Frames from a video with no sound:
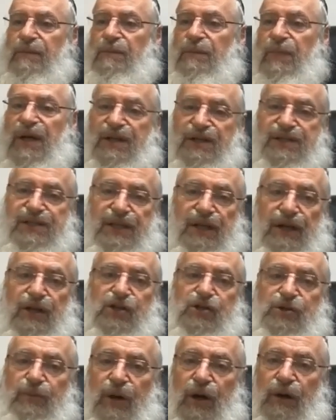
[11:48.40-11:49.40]
but it's still
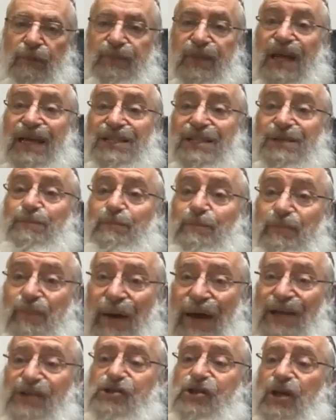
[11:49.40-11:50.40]
lishma,
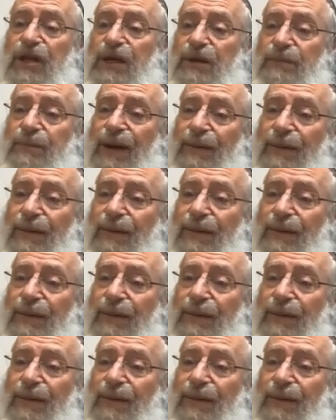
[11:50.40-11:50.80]
especially by